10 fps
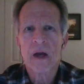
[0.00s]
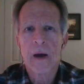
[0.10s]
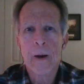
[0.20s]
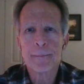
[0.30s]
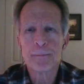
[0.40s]

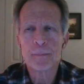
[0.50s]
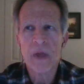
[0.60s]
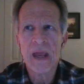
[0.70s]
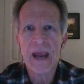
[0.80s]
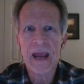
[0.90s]

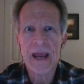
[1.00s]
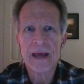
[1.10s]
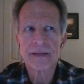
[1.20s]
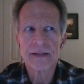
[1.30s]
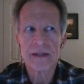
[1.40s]
Um,
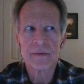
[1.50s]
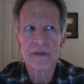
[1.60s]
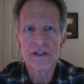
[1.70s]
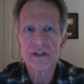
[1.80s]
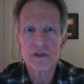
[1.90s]
and
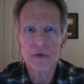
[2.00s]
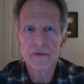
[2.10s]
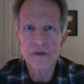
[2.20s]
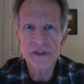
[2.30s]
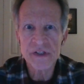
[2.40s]
this
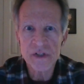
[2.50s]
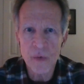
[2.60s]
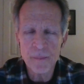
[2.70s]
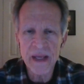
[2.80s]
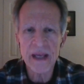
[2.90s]
universe is
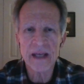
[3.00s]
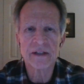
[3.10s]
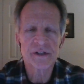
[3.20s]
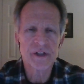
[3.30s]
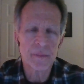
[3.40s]
so
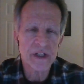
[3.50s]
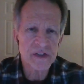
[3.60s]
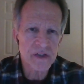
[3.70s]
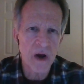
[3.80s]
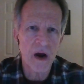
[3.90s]
big, there's so many
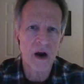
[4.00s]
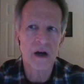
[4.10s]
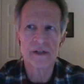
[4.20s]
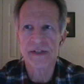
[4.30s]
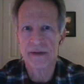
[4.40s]

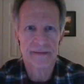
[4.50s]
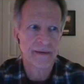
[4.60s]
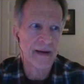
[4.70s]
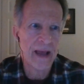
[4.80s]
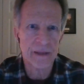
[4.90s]
stars, there,
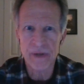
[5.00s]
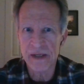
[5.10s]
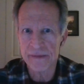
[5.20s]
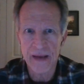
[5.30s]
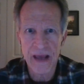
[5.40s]
there had to
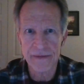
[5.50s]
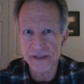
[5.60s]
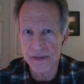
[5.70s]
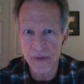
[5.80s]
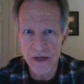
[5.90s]
be,
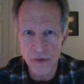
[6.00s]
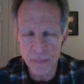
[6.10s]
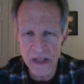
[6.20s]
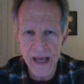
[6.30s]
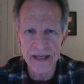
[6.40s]
has to be other
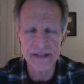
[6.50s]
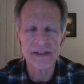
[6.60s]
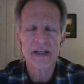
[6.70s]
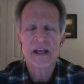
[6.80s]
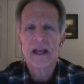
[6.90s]

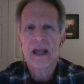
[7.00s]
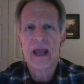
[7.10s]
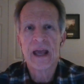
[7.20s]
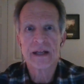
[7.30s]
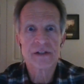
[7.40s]
planets.
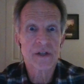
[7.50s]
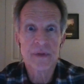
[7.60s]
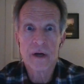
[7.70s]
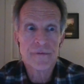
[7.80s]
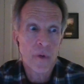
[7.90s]
And so
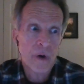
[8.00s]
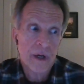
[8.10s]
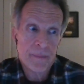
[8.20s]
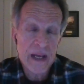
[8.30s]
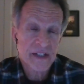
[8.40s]

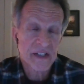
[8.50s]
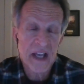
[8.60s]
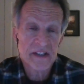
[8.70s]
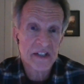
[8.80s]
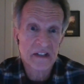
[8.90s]
therefore, it makes
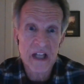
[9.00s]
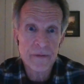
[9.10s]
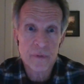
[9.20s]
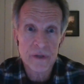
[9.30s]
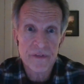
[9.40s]
sense that
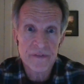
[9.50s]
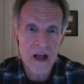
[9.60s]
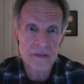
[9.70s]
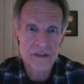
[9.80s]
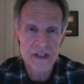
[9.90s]
life would have
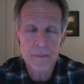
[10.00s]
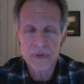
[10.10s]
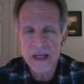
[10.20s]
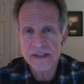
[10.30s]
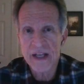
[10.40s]
evolved
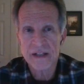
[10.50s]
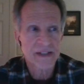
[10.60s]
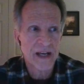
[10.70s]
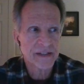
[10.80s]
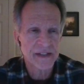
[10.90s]
someplace
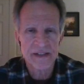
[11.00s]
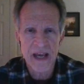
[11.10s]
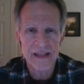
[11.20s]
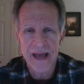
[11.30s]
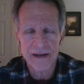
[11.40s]
else. I used to
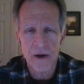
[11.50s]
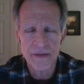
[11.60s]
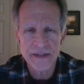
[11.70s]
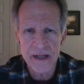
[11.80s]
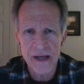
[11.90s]
say that
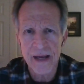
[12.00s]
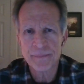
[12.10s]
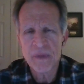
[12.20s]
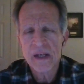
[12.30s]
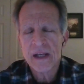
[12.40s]
all the
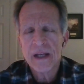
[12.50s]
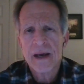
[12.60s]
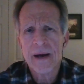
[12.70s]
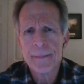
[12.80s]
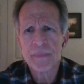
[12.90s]
time.
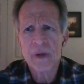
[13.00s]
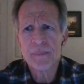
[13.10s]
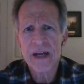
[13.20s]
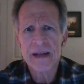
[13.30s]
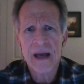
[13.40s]
Um,
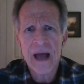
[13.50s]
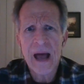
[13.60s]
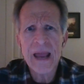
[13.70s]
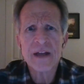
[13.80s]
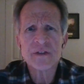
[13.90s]
but
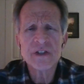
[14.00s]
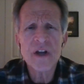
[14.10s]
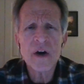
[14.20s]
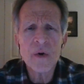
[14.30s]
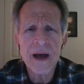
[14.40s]
I had
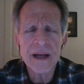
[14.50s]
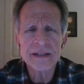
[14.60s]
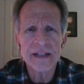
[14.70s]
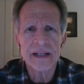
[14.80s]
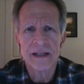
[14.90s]
no
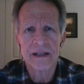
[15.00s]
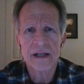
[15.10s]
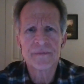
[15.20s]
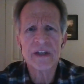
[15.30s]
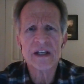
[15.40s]
idea
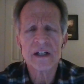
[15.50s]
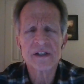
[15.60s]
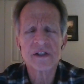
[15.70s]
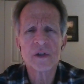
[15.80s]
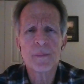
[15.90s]
of the
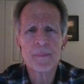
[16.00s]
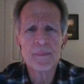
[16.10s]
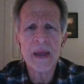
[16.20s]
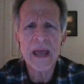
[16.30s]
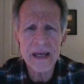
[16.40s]

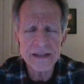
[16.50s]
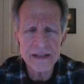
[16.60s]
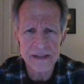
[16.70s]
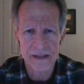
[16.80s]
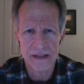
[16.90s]

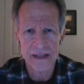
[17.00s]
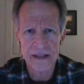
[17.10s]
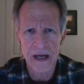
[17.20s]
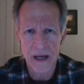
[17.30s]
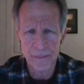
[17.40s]
stupendously
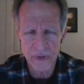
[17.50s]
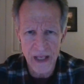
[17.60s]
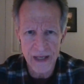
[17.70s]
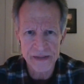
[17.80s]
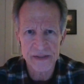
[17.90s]

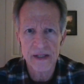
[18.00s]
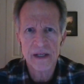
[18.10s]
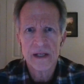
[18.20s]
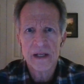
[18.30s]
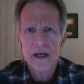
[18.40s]
complex
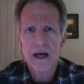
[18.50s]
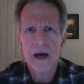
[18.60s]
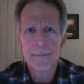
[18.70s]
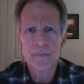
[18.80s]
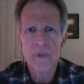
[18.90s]

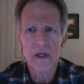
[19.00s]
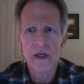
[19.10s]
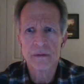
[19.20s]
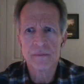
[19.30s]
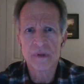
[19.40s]
um,
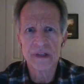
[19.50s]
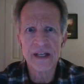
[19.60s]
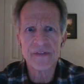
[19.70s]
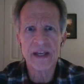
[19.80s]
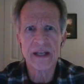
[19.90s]
uh,
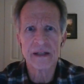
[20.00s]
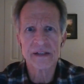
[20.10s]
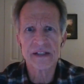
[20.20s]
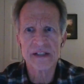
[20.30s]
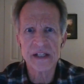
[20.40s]
living
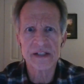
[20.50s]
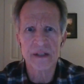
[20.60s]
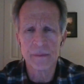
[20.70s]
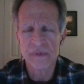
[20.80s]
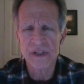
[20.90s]

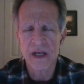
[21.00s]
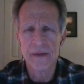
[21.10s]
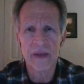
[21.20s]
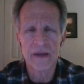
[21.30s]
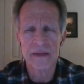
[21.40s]
systems,
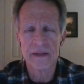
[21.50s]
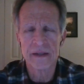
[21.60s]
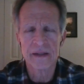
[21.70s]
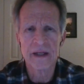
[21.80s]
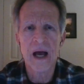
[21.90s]
uh, the,
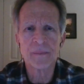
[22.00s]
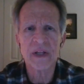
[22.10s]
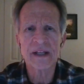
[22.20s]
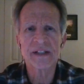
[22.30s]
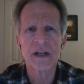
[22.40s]
the,
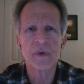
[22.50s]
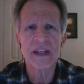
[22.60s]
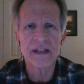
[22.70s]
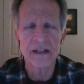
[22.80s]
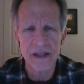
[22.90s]
complexity
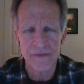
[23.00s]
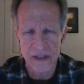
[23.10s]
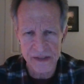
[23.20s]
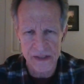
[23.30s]
within living